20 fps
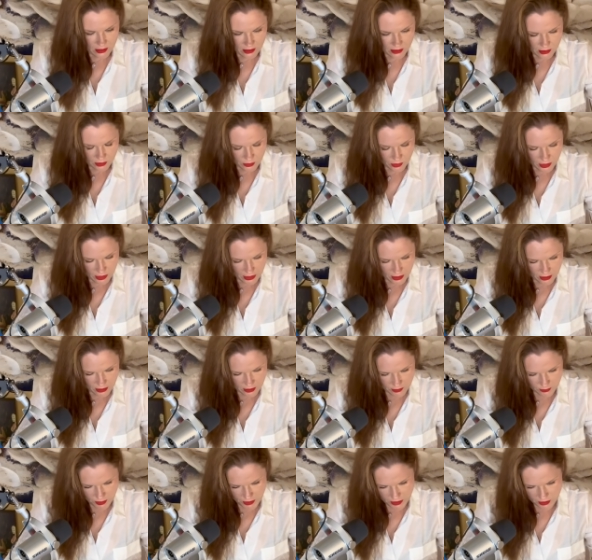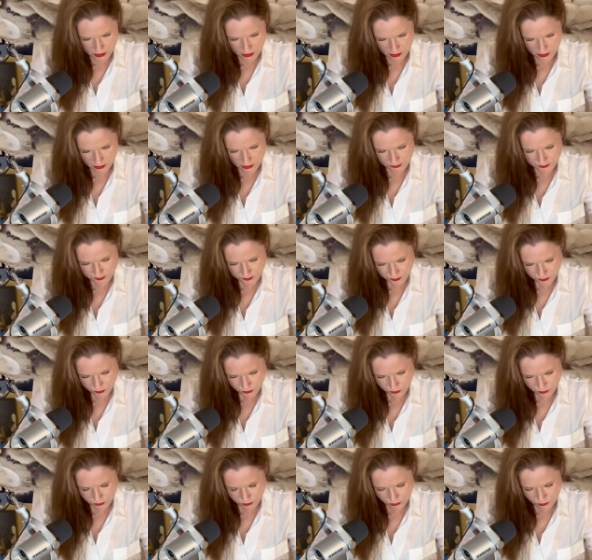Okay, the peacock
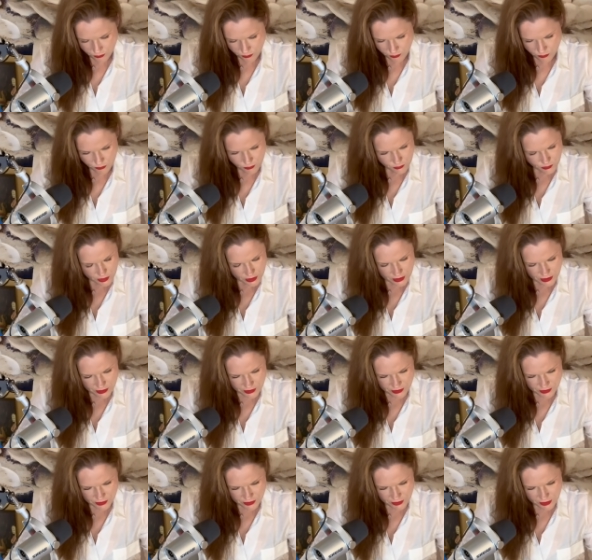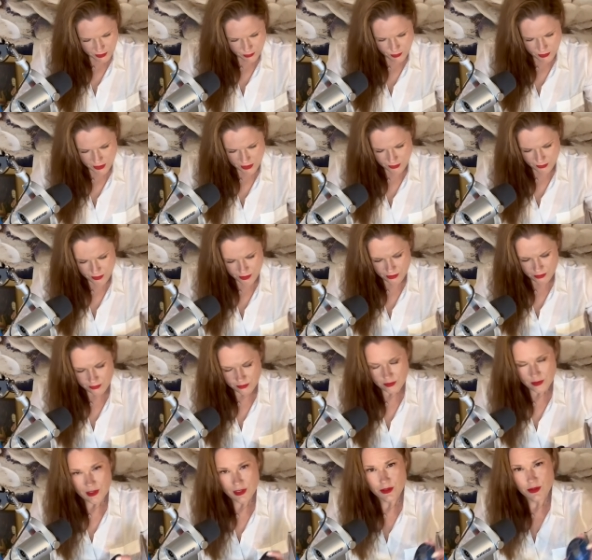and the sideways, we don't
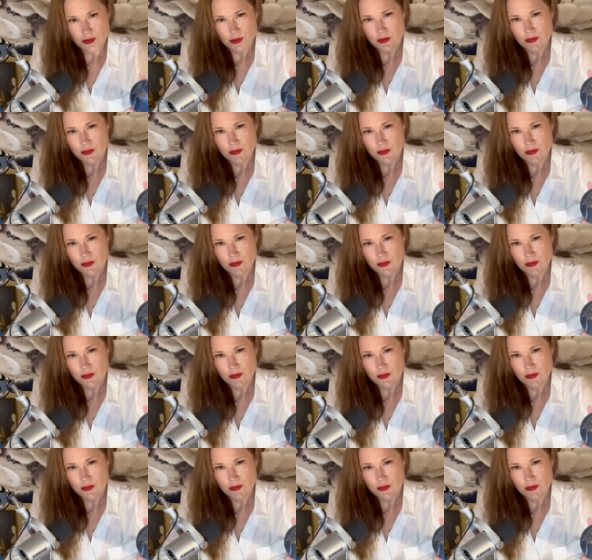feel